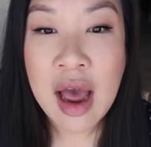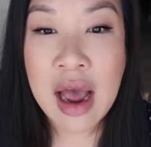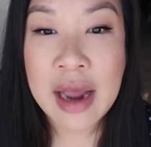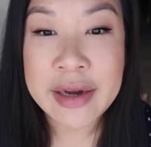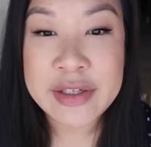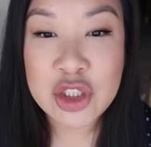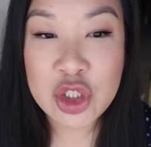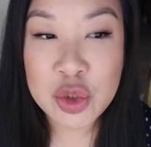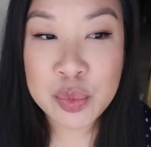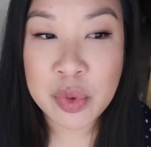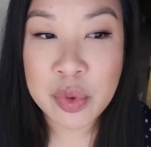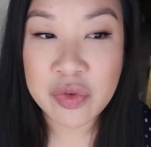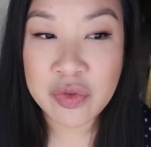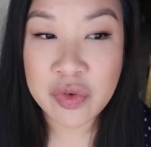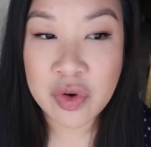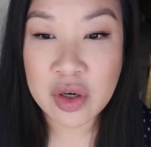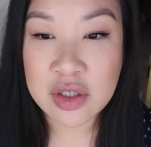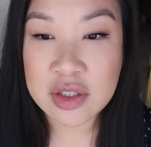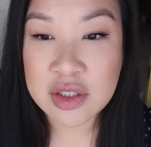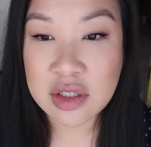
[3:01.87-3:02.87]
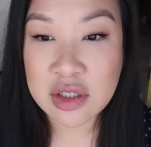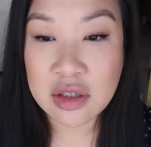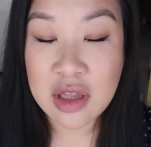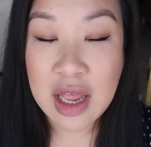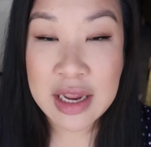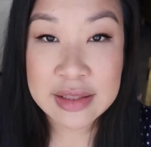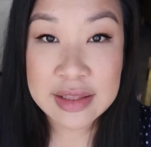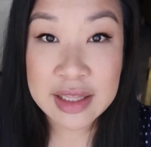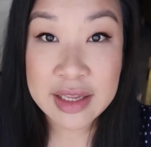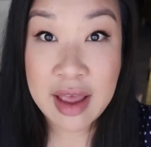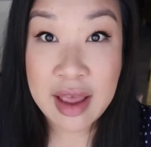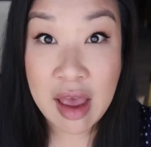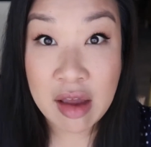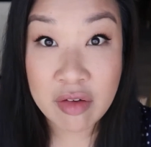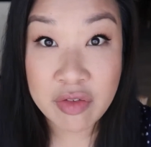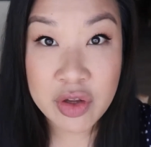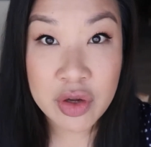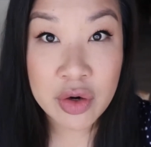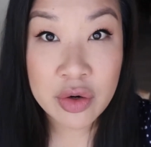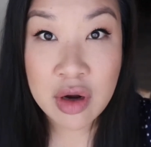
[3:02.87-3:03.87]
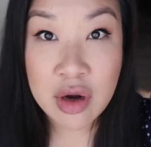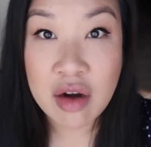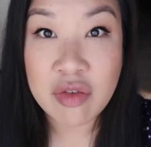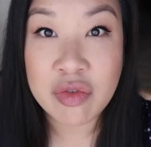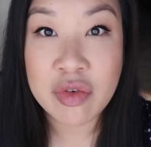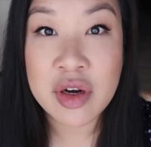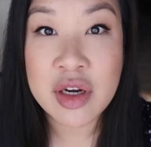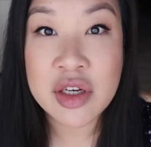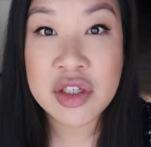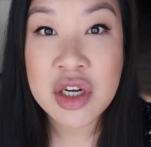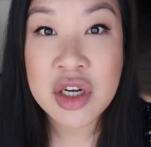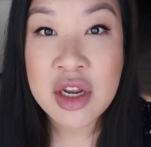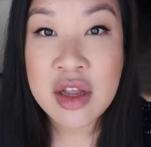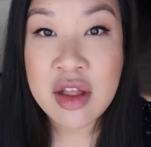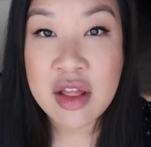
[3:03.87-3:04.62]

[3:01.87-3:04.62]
I do prefer slightly heavier coverage